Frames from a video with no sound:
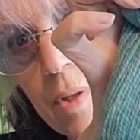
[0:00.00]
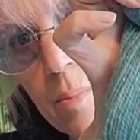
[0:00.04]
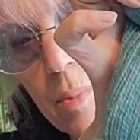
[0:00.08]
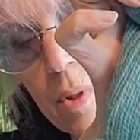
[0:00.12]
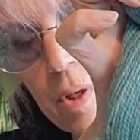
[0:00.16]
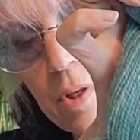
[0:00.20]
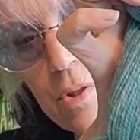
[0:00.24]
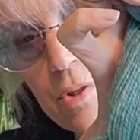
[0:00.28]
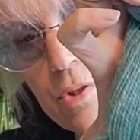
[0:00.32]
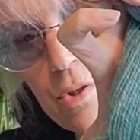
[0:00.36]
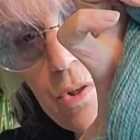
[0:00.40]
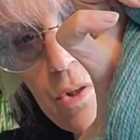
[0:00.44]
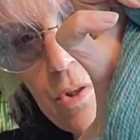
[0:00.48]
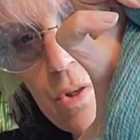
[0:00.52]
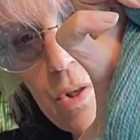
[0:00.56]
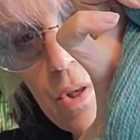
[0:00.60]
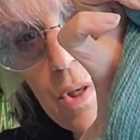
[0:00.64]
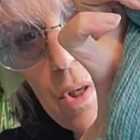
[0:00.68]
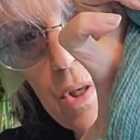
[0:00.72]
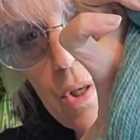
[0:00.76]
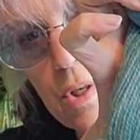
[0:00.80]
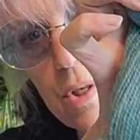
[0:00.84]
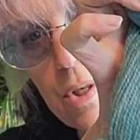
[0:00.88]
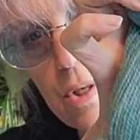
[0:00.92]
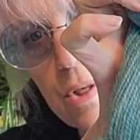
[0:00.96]
much.
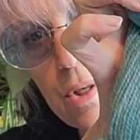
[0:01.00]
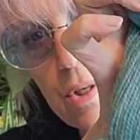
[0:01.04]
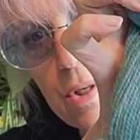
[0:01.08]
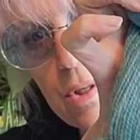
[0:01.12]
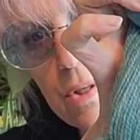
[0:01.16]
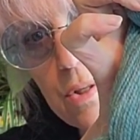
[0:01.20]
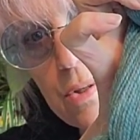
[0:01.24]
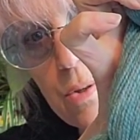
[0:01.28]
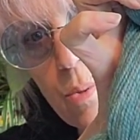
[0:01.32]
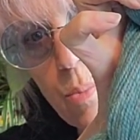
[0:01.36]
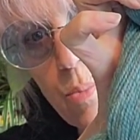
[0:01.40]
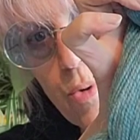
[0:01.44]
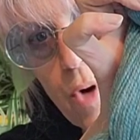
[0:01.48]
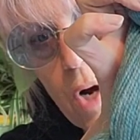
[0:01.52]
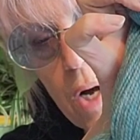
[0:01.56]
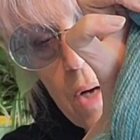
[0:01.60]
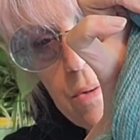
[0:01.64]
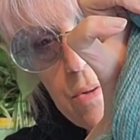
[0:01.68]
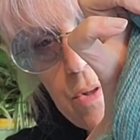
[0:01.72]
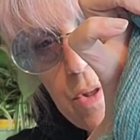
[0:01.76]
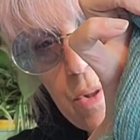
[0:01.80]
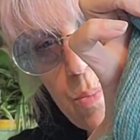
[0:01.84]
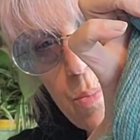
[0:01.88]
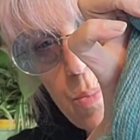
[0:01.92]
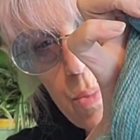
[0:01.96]
So
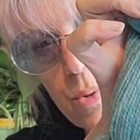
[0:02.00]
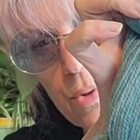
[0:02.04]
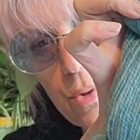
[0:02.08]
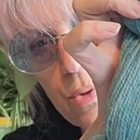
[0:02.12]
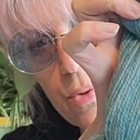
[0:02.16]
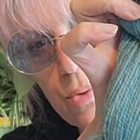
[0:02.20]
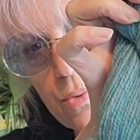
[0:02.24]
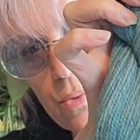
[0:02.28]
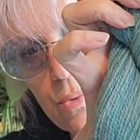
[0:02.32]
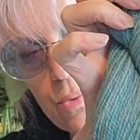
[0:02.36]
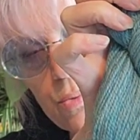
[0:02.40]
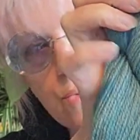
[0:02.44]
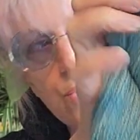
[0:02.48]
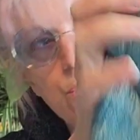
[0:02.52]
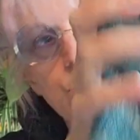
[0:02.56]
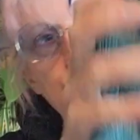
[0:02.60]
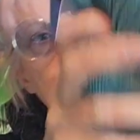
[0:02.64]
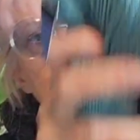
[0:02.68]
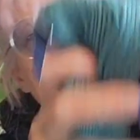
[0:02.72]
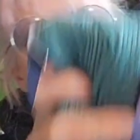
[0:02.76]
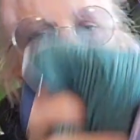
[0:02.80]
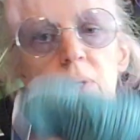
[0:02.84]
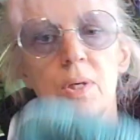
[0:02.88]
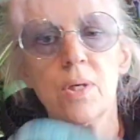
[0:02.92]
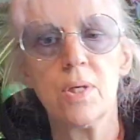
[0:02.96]
browns and blue.
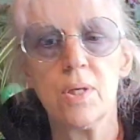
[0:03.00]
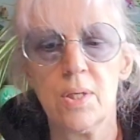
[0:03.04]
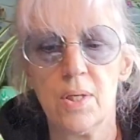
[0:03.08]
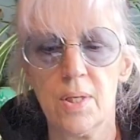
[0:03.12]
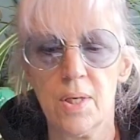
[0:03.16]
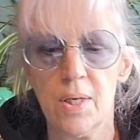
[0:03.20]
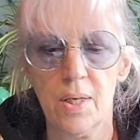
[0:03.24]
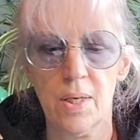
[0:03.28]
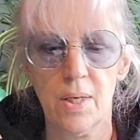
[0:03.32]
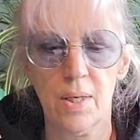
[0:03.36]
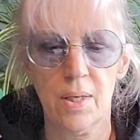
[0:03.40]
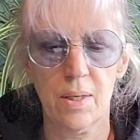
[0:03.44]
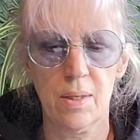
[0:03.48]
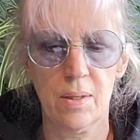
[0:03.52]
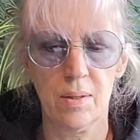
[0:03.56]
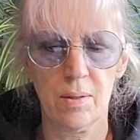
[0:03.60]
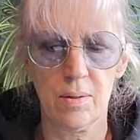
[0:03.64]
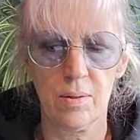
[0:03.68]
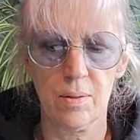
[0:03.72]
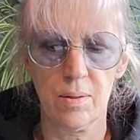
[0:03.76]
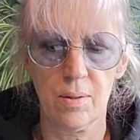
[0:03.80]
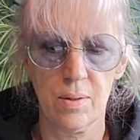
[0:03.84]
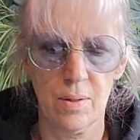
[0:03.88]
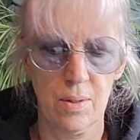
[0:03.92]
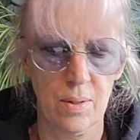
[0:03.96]
Yeah.
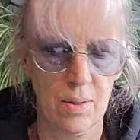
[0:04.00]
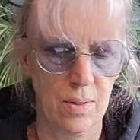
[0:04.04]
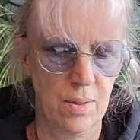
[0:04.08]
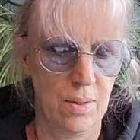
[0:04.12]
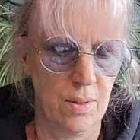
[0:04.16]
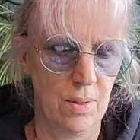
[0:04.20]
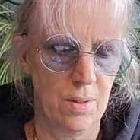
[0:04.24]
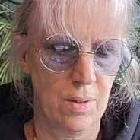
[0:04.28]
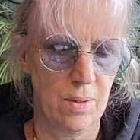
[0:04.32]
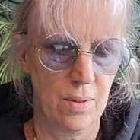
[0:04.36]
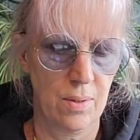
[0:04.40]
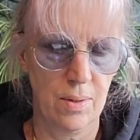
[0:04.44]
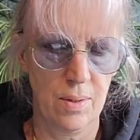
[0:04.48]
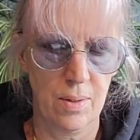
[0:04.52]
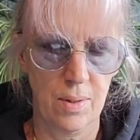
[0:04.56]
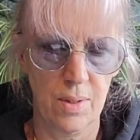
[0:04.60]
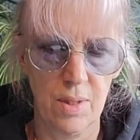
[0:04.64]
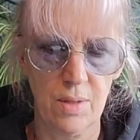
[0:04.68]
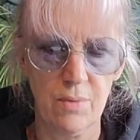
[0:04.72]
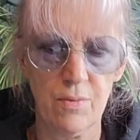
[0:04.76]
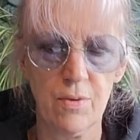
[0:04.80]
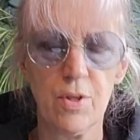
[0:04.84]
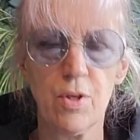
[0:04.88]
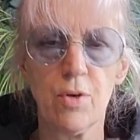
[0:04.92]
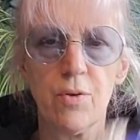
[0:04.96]

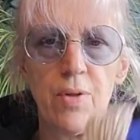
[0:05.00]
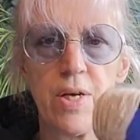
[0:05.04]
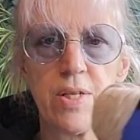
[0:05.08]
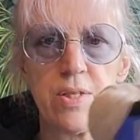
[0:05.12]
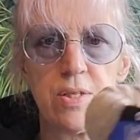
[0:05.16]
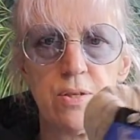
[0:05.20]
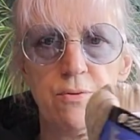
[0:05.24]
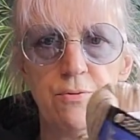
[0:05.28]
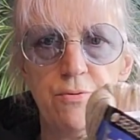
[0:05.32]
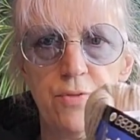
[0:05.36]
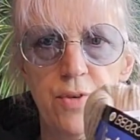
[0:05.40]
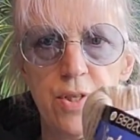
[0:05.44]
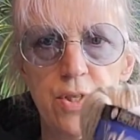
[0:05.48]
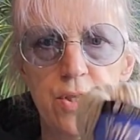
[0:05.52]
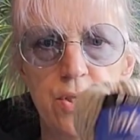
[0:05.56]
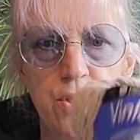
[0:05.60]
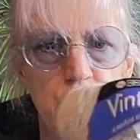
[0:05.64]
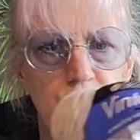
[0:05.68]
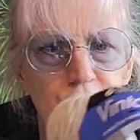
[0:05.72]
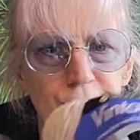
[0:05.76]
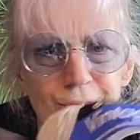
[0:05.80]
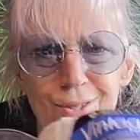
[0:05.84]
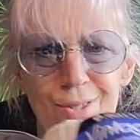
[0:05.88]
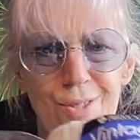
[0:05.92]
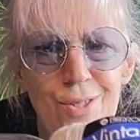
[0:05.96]
Even though that's a
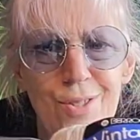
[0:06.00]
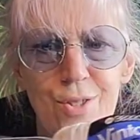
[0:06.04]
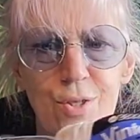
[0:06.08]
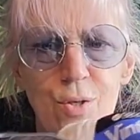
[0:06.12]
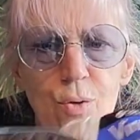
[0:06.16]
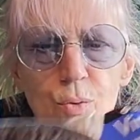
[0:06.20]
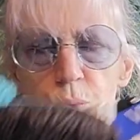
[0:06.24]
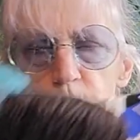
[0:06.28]
vintage, it still